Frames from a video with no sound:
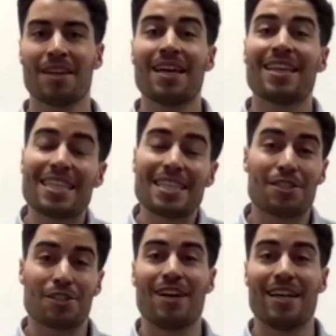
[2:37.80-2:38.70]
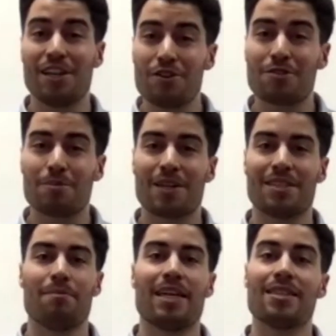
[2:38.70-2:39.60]
This is such great news because it
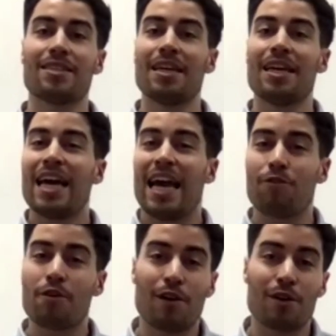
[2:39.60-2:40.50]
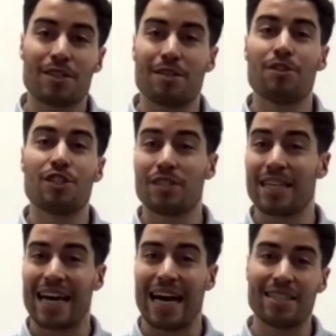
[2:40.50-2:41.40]
means if we focus on reducing
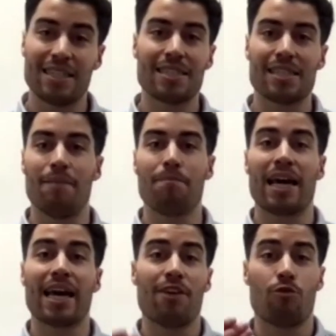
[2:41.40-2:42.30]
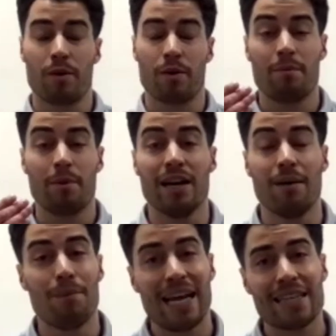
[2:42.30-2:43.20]
catches and being careful what we put on
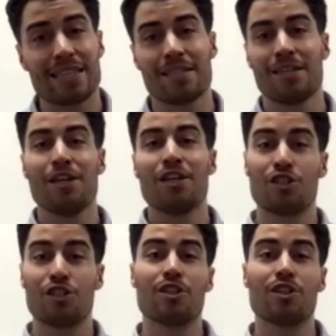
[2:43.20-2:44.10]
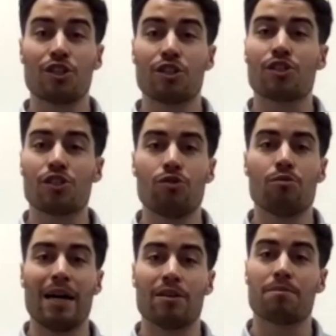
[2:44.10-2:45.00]
our plates, tuna should soon
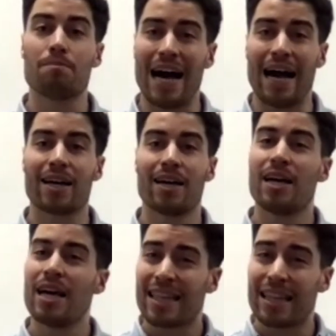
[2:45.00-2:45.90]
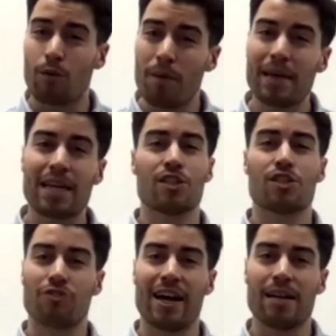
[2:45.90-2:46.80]
bounce back. They won't be
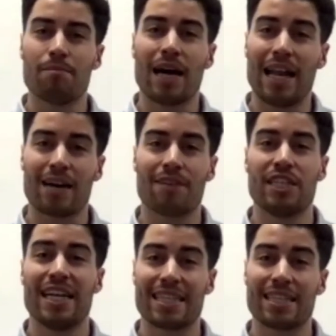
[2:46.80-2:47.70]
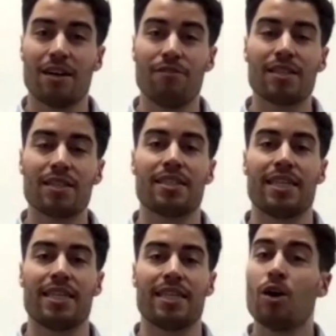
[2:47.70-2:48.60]
constrained by a lack of genetic
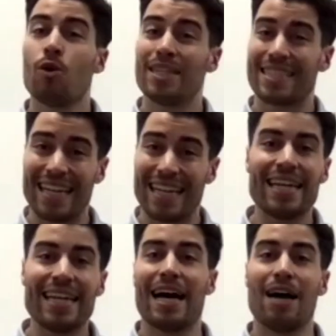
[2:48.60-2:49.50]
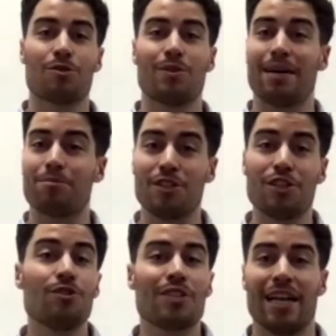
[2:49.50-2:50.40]
diversity, which they need now to adapt to
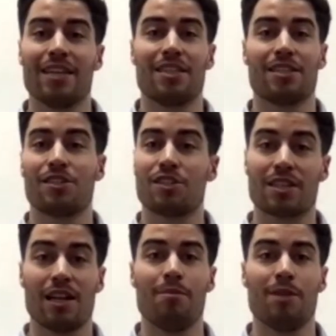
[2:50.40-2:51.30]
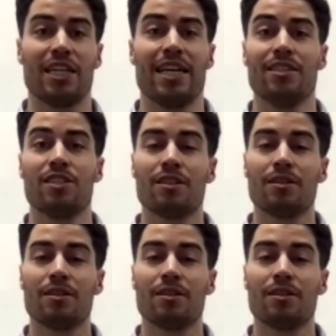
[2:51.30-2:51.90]
new challenges such as climate change.